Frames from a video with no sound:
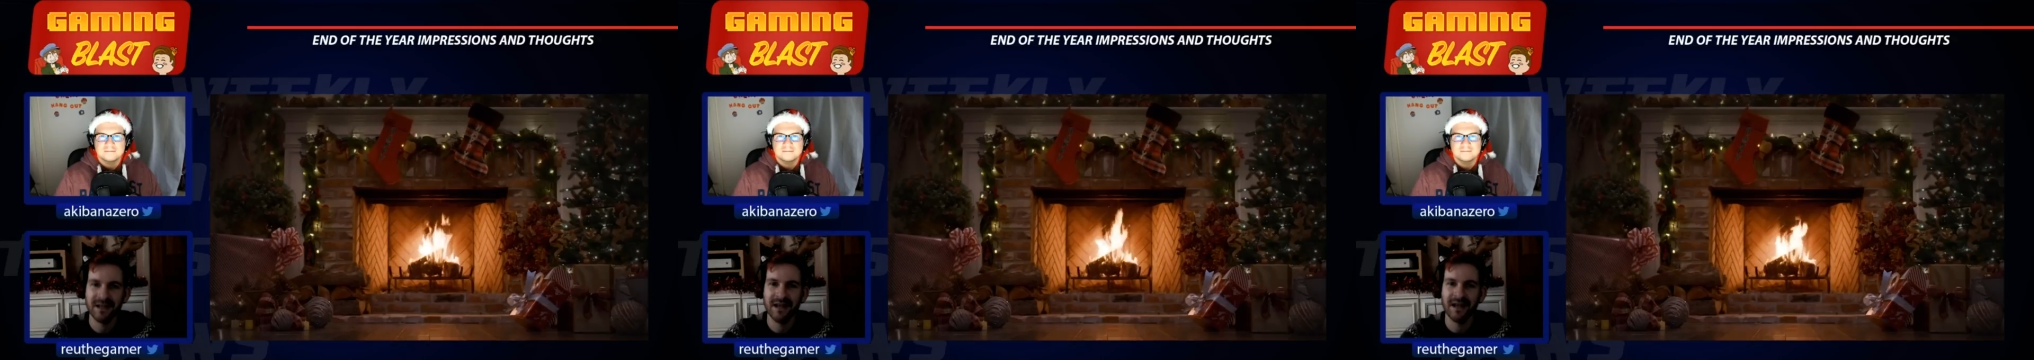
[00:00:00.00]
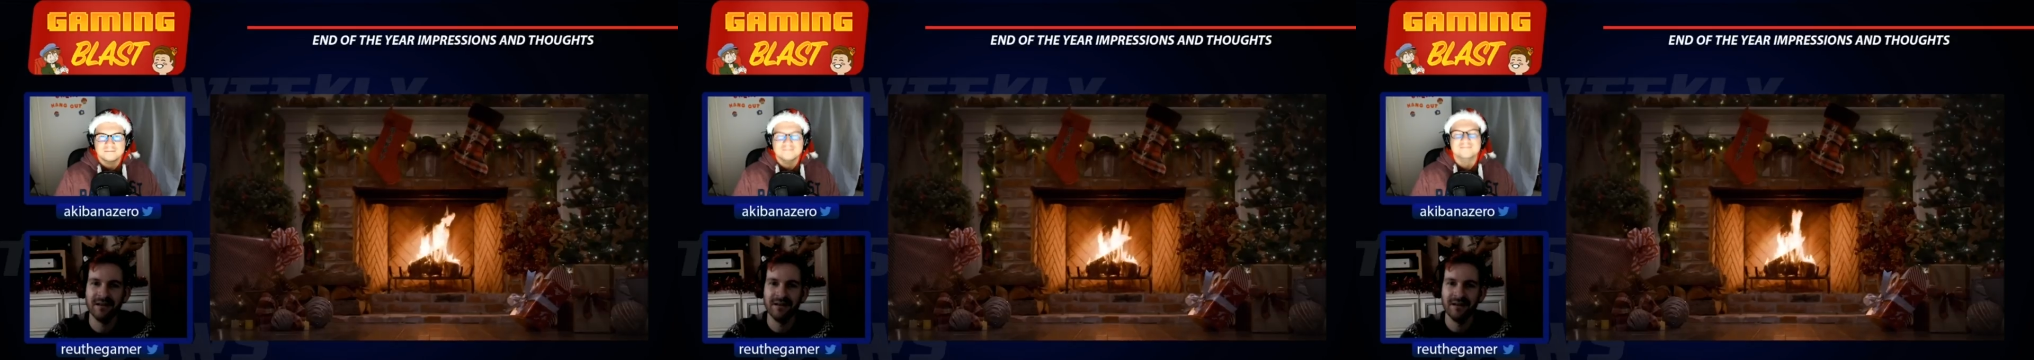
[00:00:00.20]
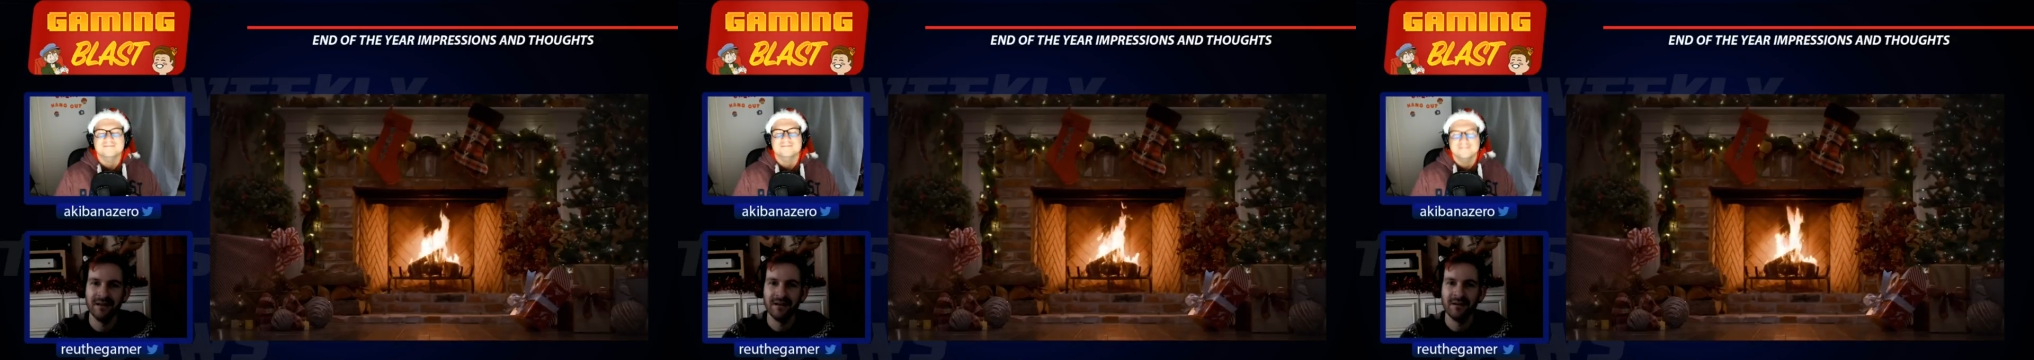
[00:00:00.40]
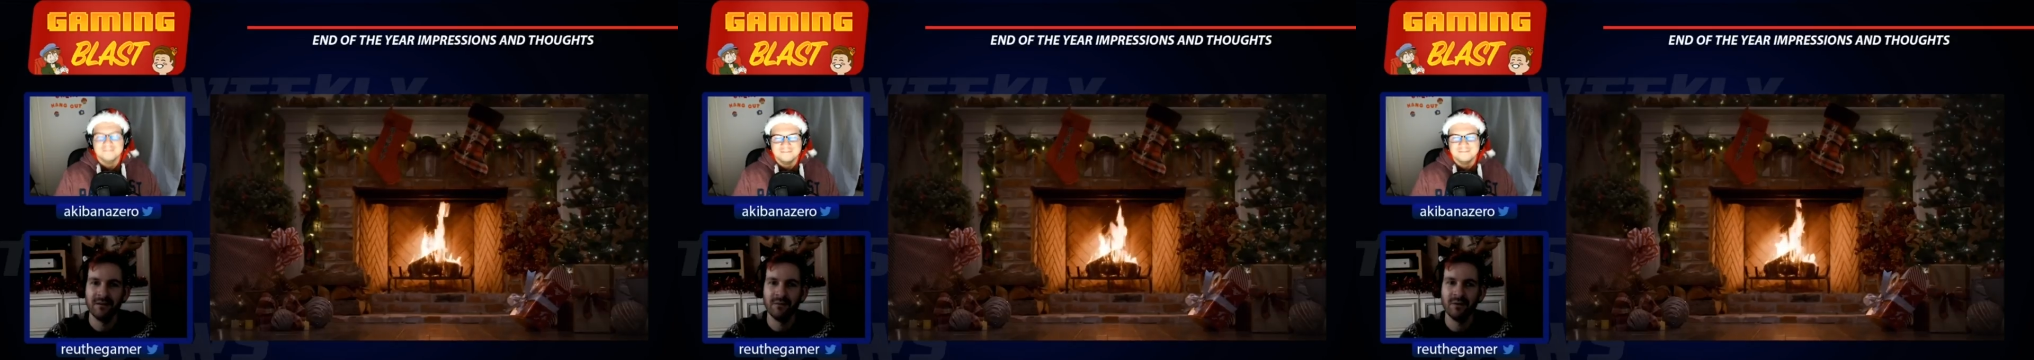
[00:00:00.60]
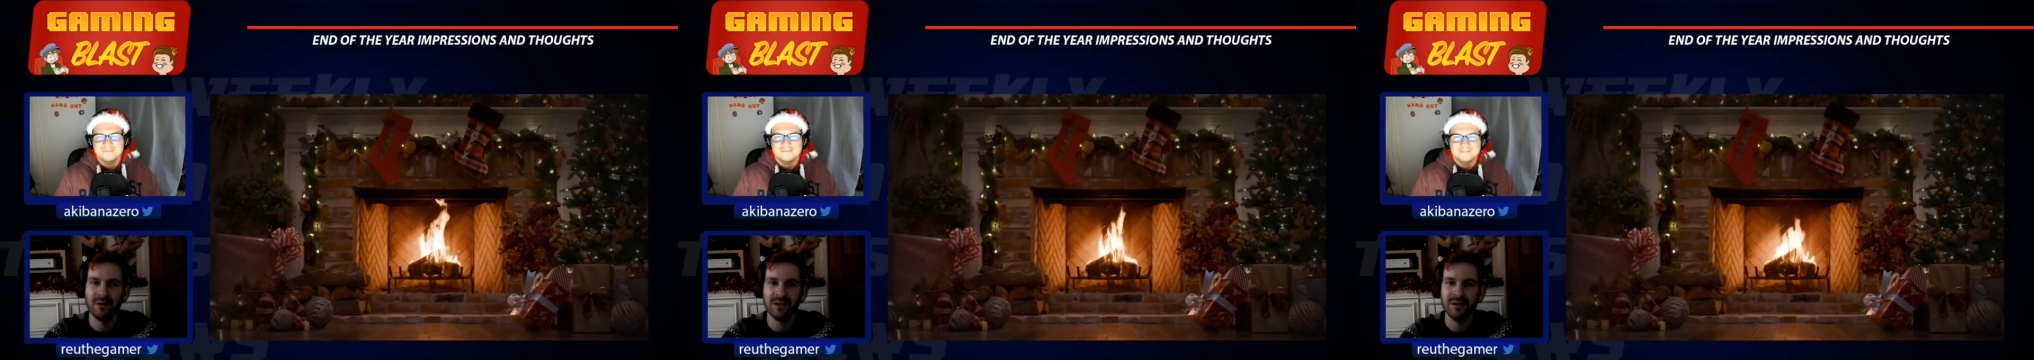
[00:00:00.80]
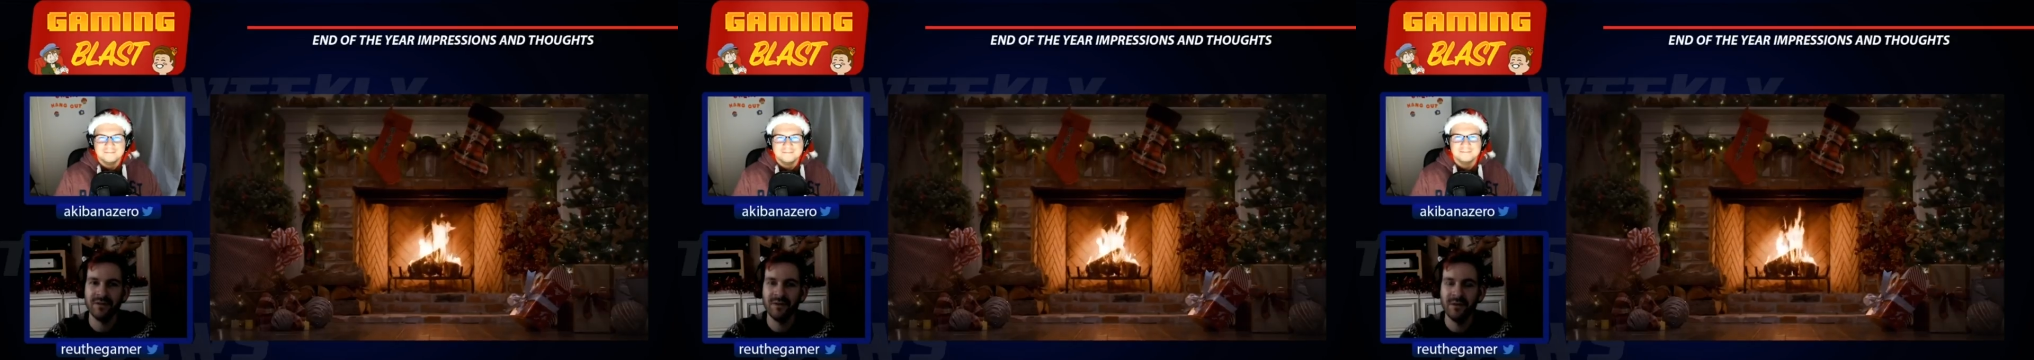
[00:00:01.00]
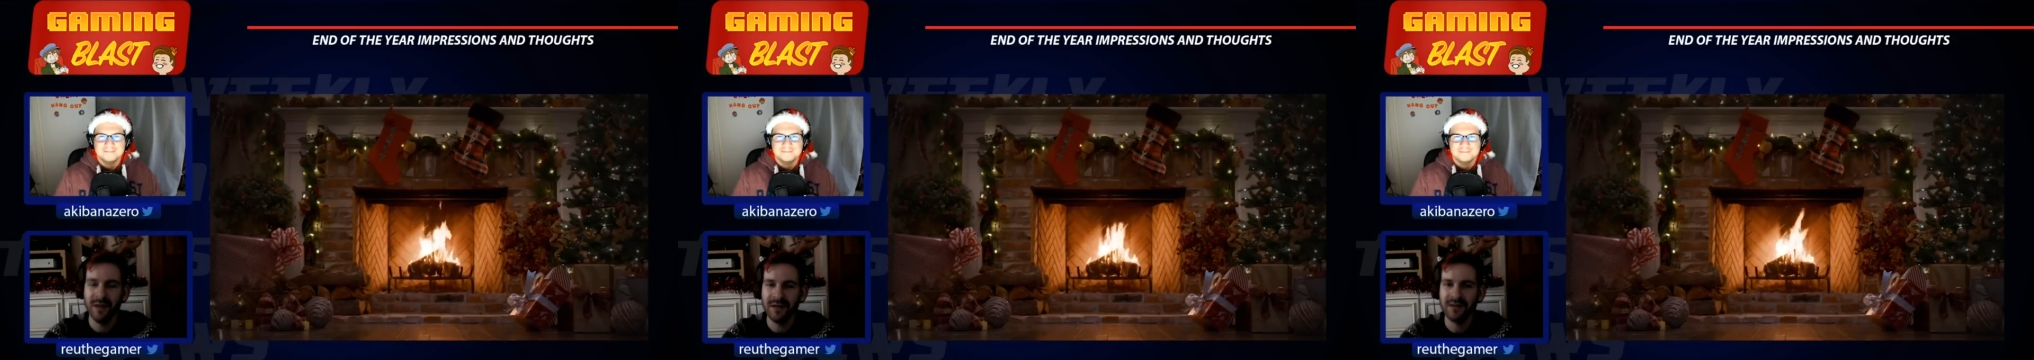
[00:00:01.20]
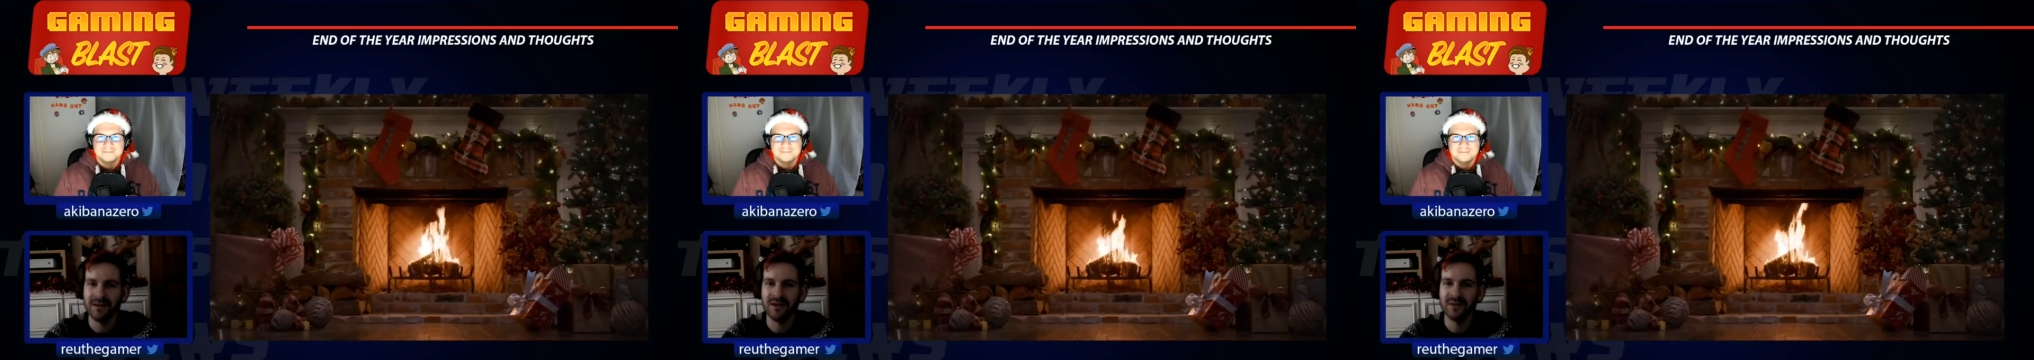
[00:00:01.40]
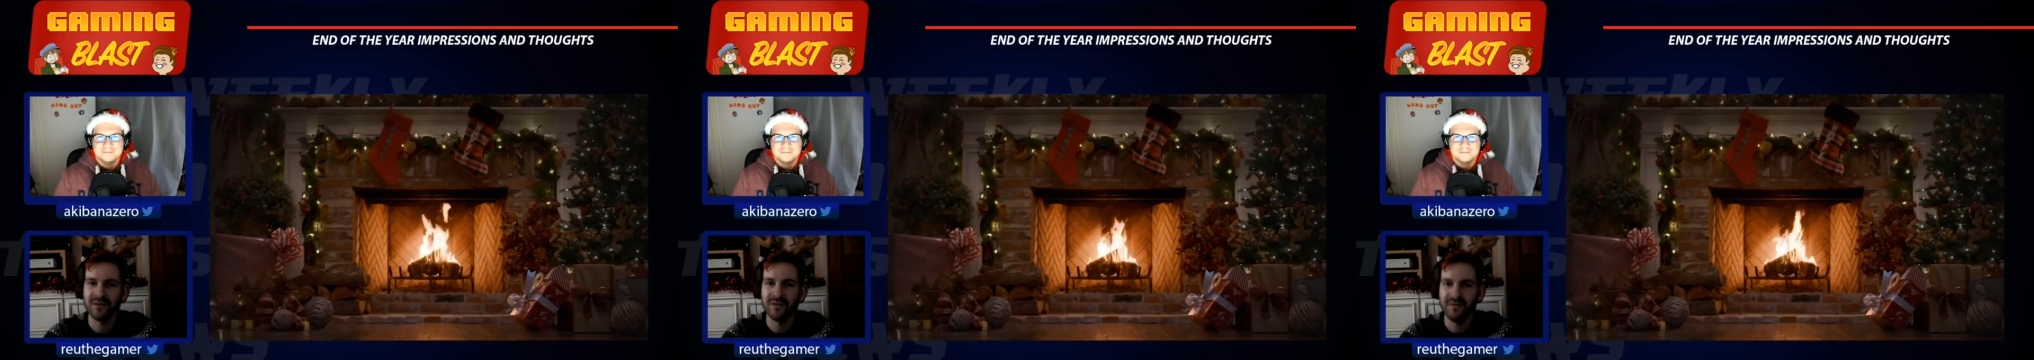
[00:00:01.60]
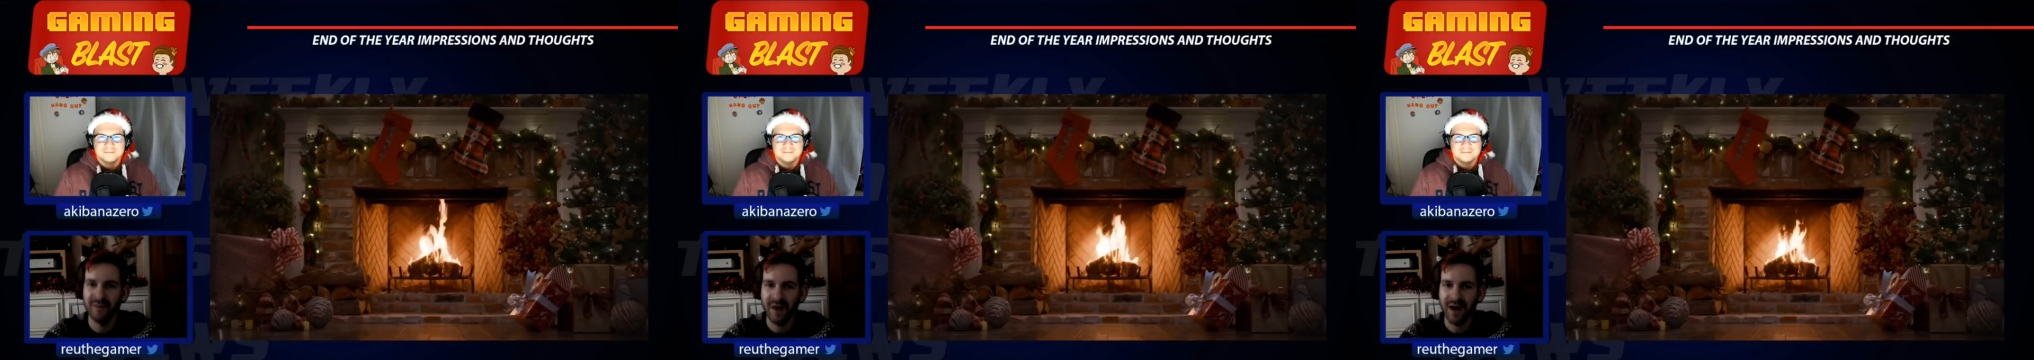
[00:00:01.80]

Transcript: scan, which if you hit those with